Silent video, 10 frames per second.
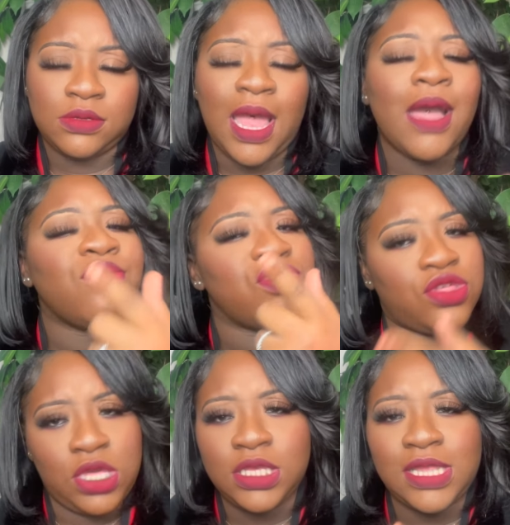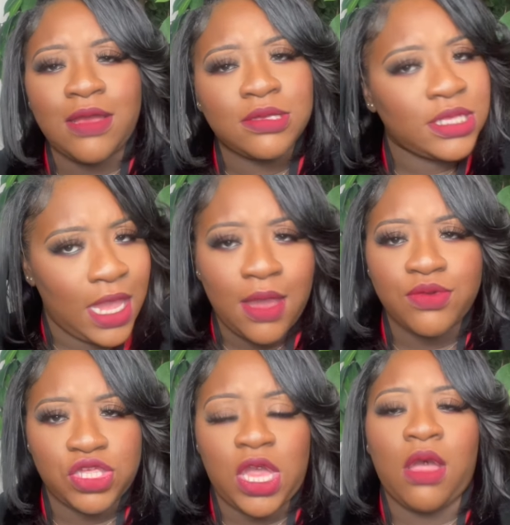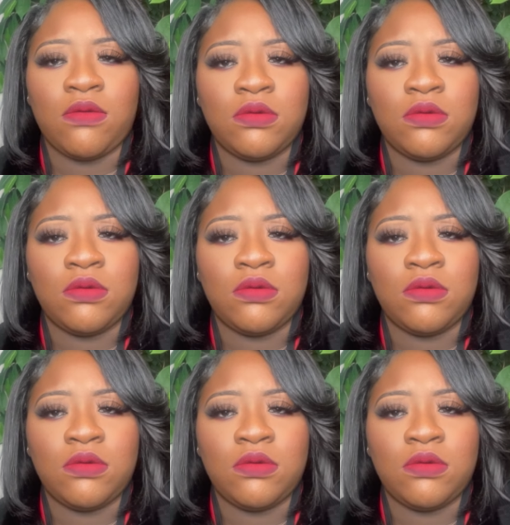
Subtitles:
I was just outside with y'all.